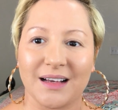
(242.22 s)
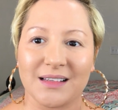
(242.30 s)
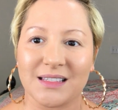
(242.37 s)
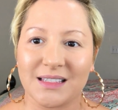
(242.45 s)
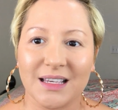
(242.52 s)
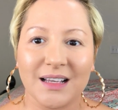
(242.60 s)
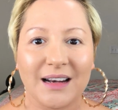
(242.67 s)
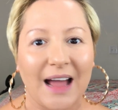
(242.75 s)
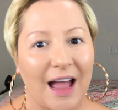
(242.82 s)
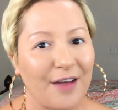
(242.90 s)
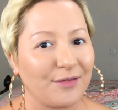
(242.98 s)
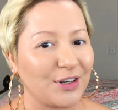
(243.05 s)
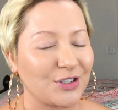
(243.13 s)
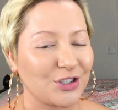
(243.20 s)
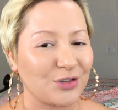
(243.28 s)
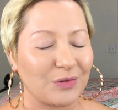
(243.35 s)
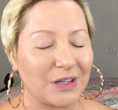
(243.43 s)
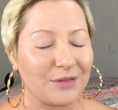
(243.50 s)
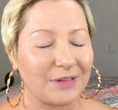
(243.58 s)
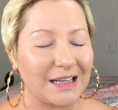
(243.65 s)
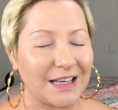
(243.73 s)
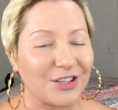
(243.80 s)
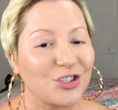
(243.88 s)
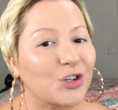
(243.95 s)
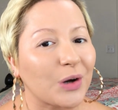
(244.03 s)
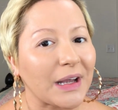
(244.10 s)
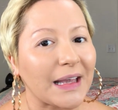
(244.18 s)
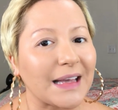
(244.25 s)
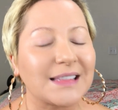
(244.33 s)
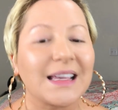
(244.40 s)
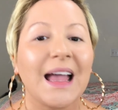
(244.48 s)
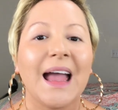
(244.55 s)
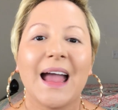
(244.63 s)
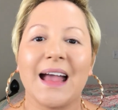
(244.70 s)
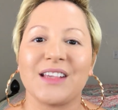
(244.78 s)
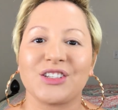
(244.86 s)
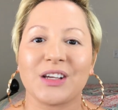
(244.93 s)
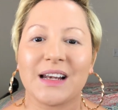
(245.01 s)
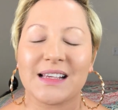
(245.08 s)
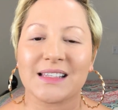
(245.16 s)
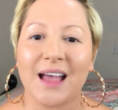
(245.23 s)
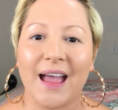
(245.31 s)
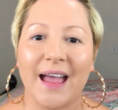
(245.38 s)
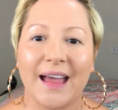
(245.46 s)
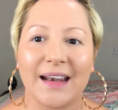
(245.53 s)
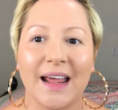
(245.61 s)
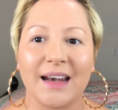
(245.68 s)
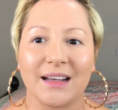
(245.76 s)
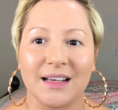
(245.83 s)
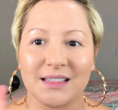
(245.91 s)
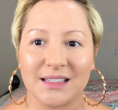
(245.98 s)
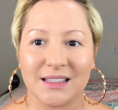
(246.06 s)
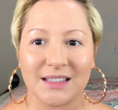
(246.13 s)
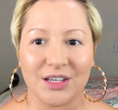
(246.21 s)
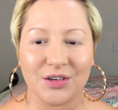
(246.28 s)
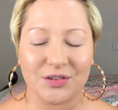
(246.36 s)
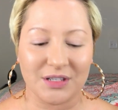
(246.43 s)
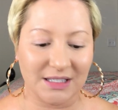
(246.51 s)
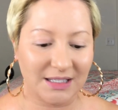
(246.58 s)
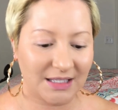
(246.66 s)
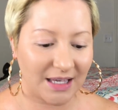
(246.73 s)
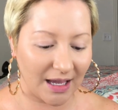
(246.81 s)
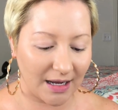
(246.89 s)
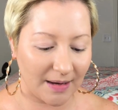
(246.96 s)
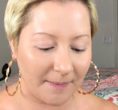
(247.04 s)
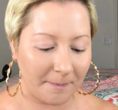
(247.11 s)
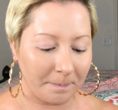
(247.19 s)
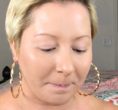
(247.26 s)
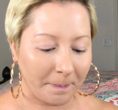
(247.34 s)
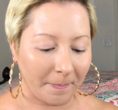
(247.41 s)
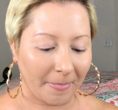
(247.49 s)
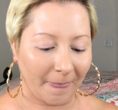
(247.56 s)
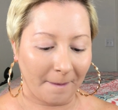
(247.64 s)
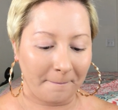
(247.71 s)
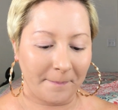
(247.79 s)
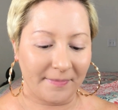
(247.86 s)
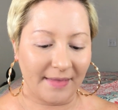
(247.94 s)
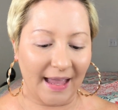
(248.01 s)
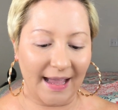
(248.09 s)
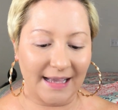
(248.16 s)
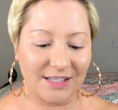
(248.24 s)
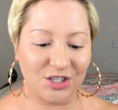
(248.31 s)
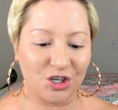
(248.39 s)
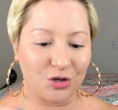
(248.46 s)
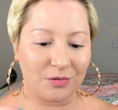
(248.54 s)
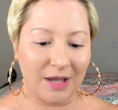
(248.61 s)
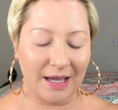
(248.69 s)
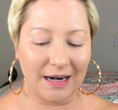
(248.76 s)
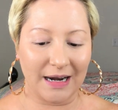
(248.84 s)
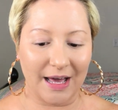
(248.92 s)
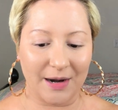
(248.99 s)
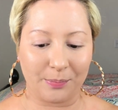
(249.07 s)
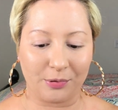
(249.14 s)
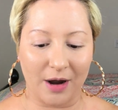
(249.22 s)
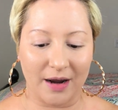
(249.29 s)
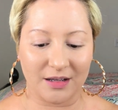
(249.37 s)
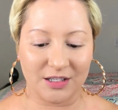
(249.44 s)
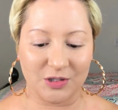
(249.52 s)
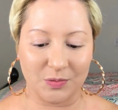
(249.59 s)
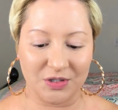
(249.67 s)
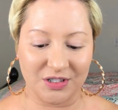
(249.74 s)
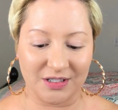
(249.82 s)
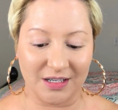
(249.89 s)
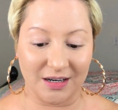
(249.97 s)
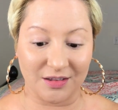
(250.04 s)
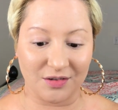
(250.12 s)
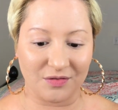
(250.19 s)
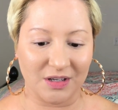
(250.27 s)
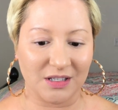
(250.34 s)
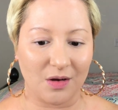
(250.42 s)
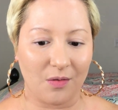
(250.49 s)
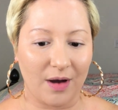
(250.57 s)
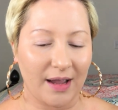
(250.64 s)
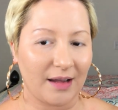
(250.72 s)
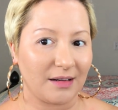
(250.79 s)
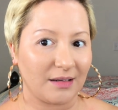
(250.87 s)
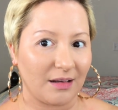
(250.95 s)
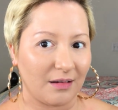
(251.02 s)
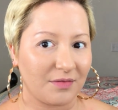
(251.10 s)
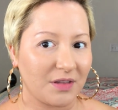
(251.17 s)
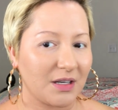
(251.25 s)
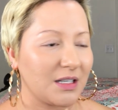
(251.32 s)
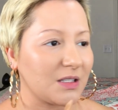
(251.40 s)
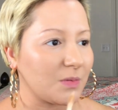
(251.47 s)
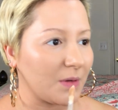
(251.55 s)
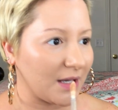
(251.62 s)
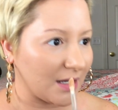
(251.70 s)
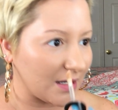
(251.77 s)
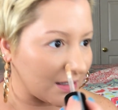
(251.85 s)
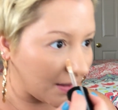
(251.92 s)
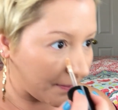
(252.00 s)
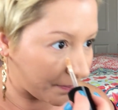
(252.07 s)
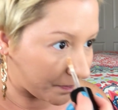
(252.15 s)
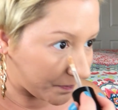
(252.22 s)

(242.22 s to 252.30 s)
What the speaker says: concealer. I've learned to really enjoy it. And so let's go ahead and conceal the skin. And you get a lot of product, which is another reason why I love this, because